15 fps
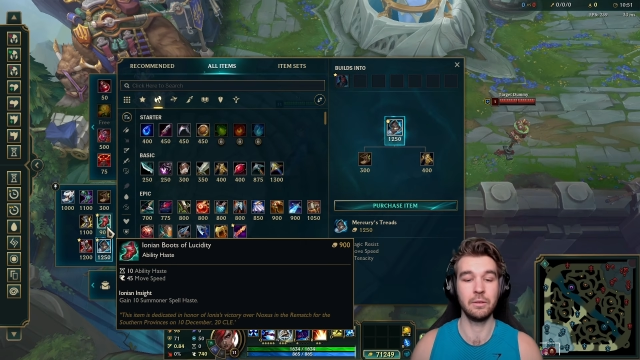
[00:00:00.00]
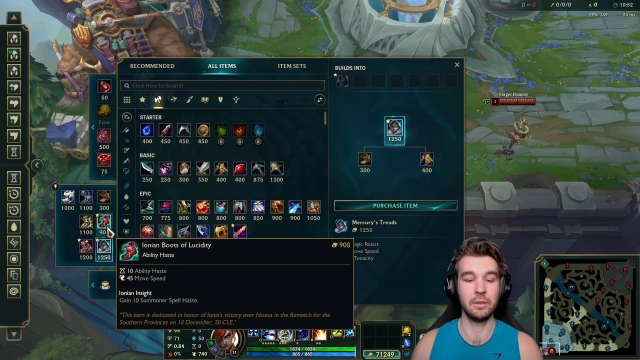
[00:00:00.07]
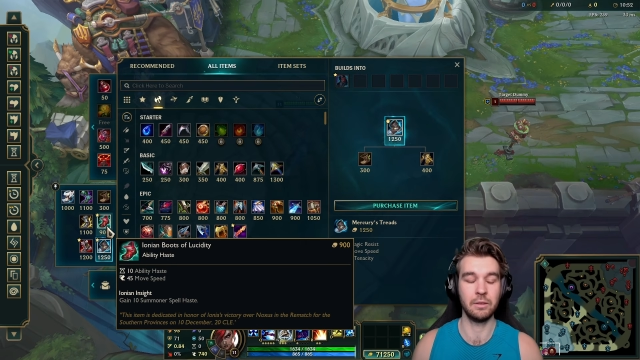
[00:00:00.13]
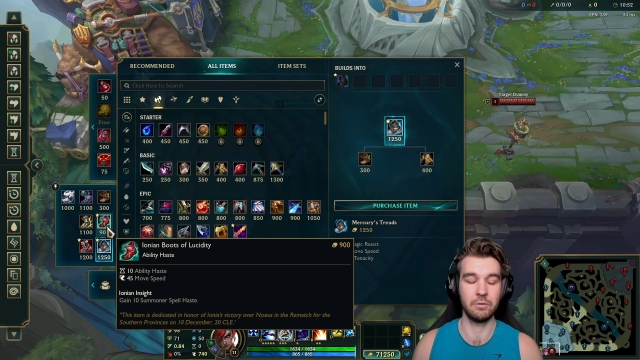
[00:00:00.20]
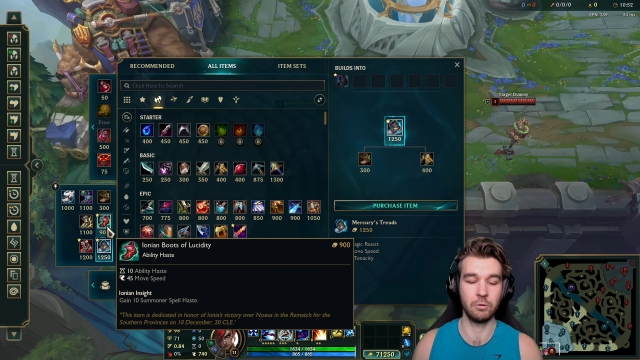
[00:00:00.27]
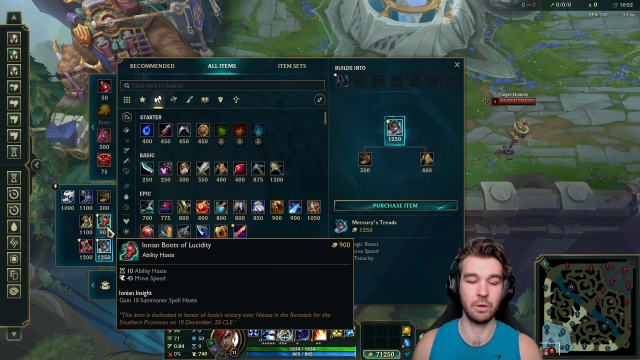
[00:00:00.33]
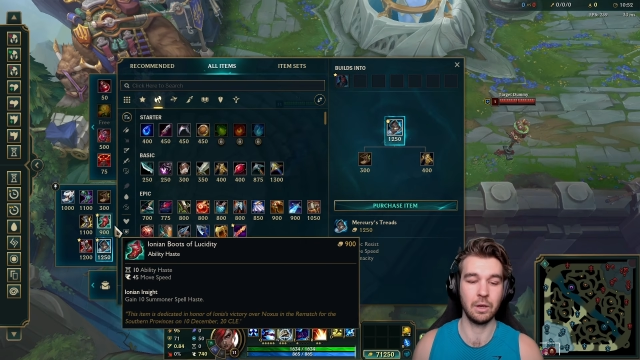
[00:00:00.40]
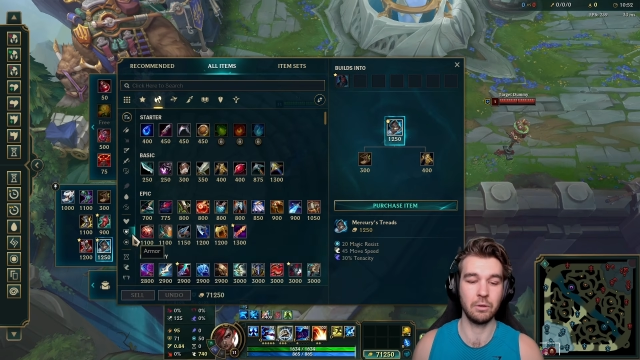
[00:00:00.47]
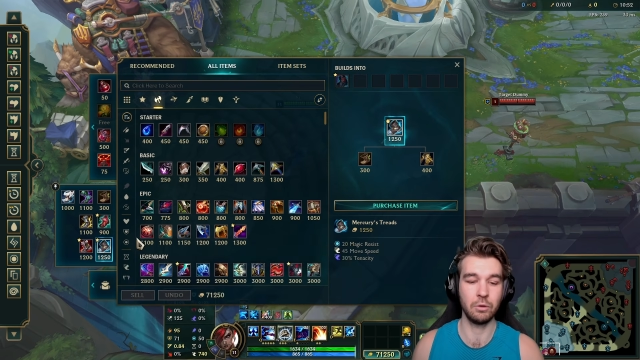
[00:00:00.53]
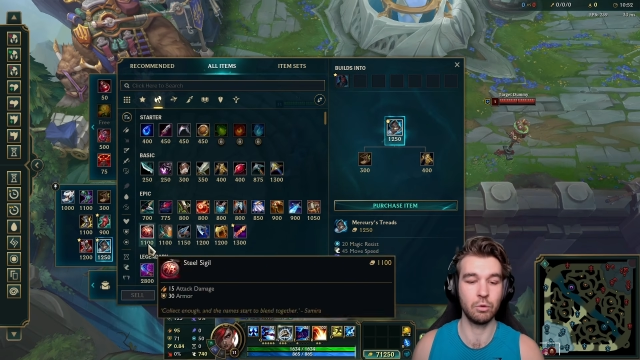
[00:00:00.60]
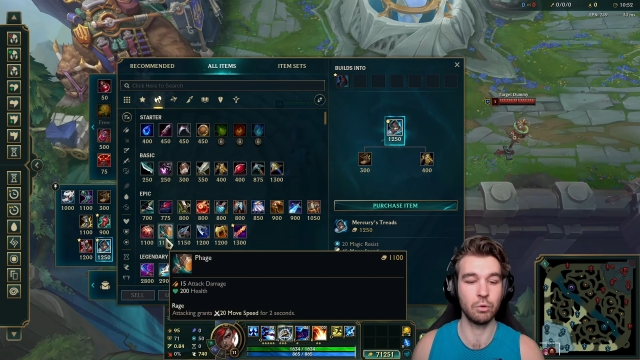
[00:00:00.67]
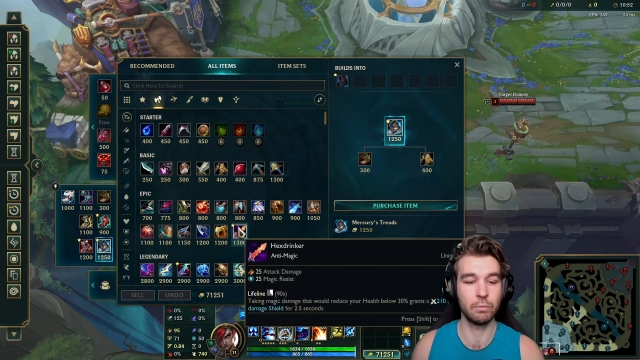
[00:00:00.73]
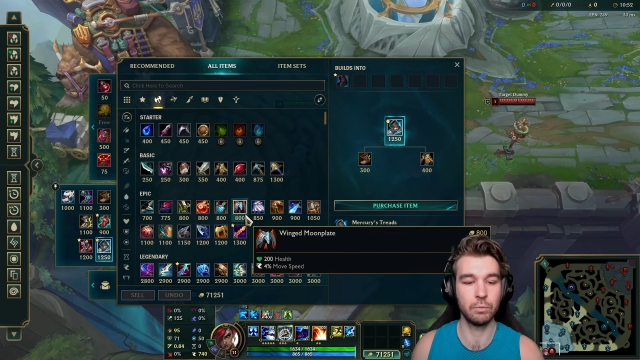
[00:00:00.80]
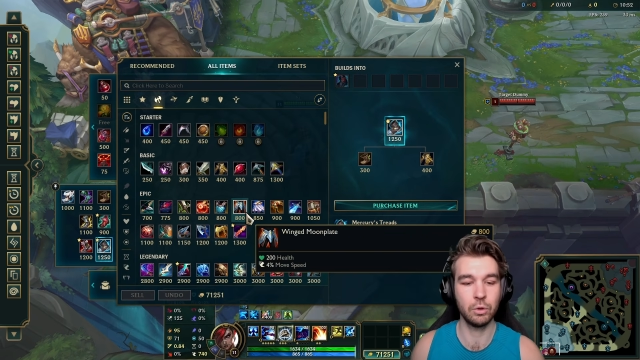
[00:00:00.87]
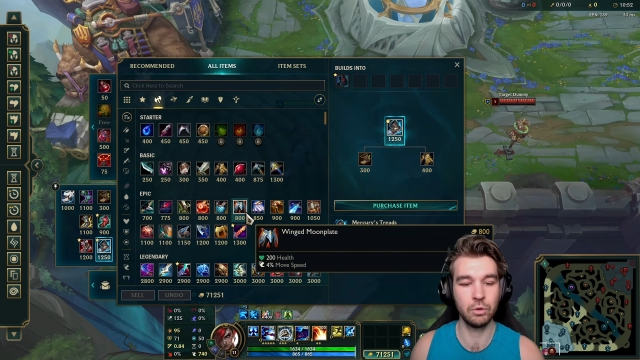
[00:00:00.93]
it's okay to go
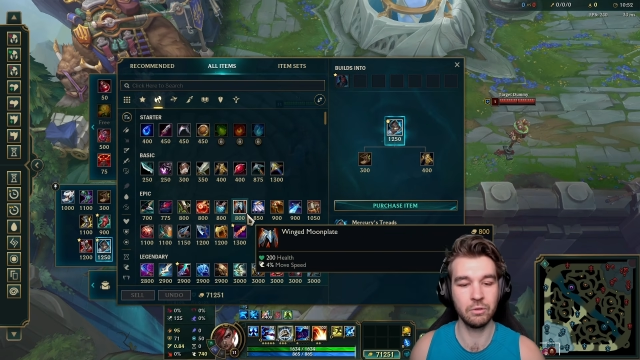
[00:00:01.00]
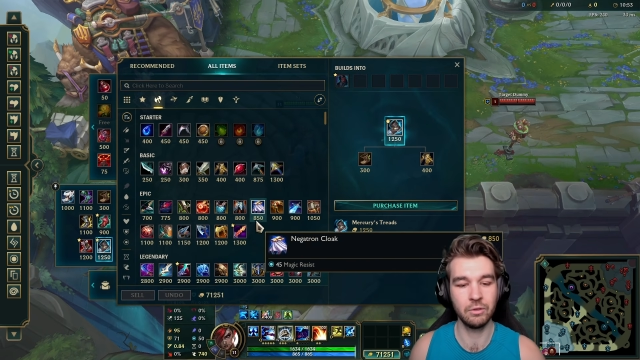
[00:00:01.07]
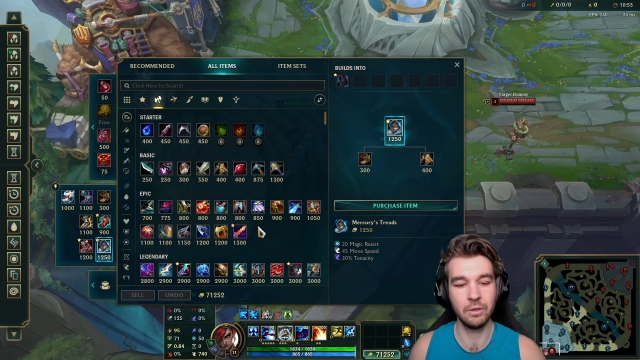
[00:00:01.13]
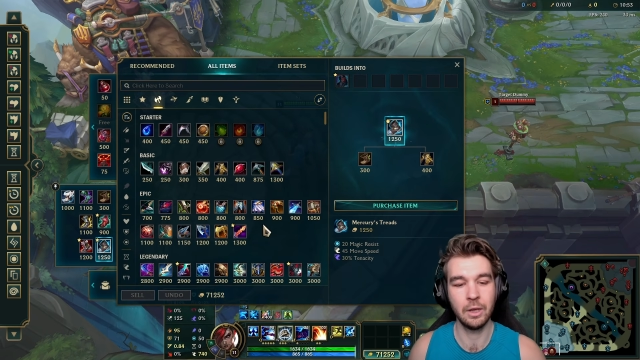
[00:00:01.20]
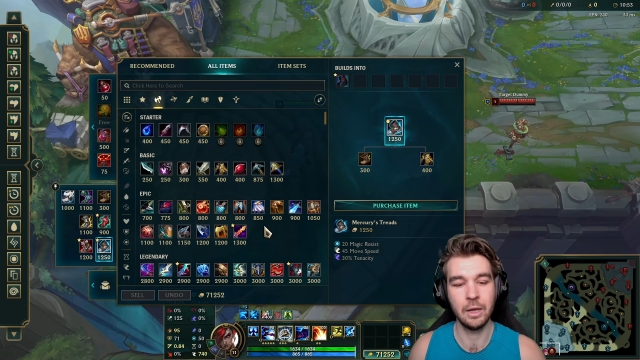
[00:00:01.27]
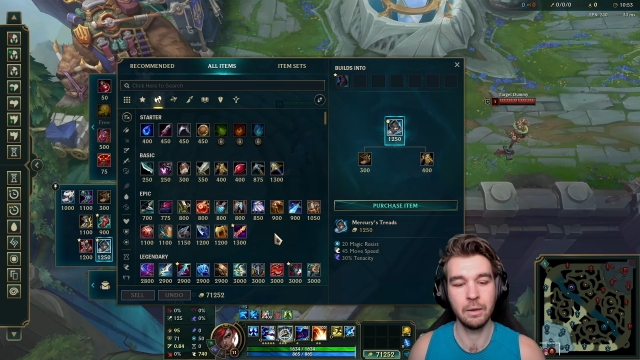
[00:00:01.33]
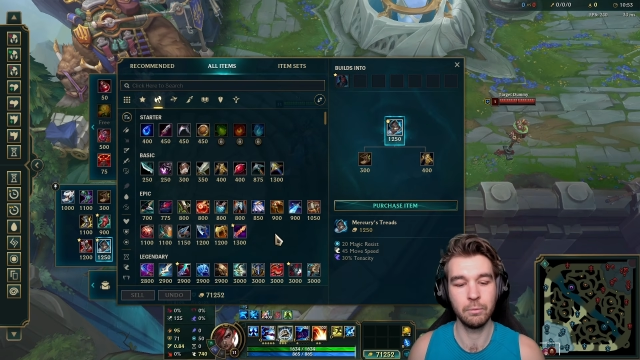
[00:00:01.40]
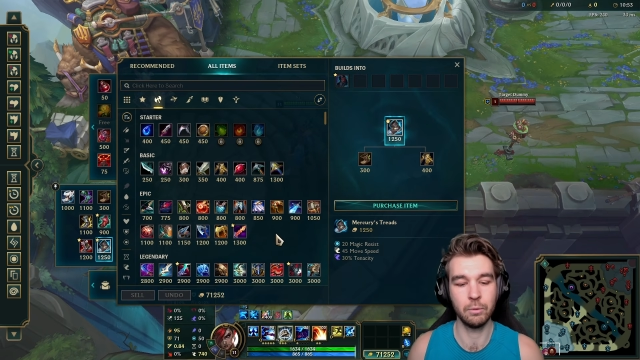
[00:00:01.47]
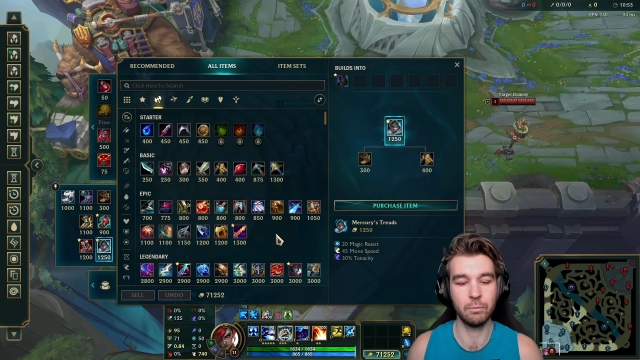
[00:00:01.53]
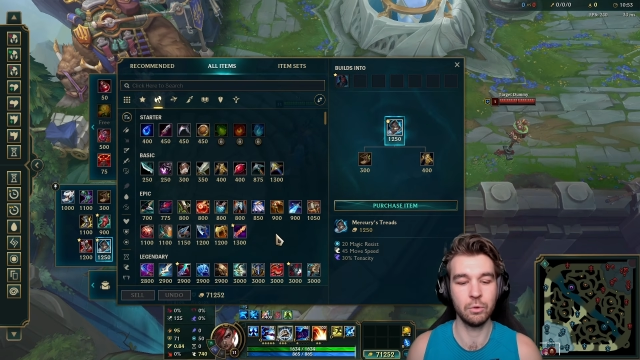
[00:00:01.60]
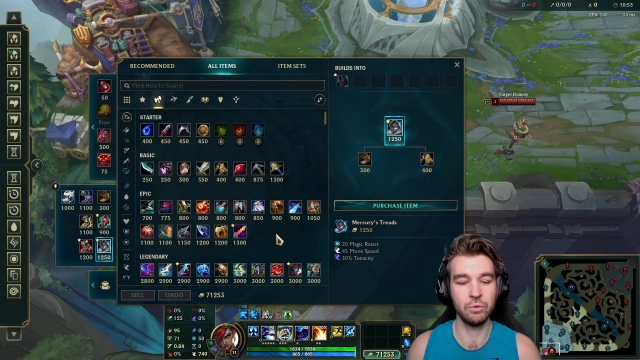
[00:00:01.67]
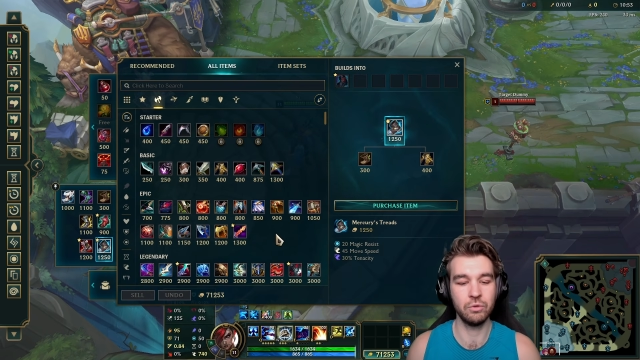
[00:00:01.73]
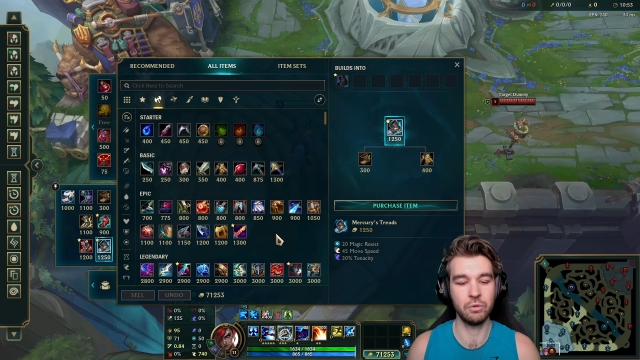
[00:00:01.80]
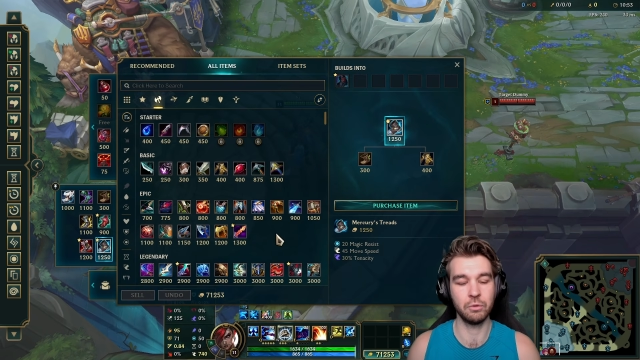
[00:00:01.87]
Mercs, but most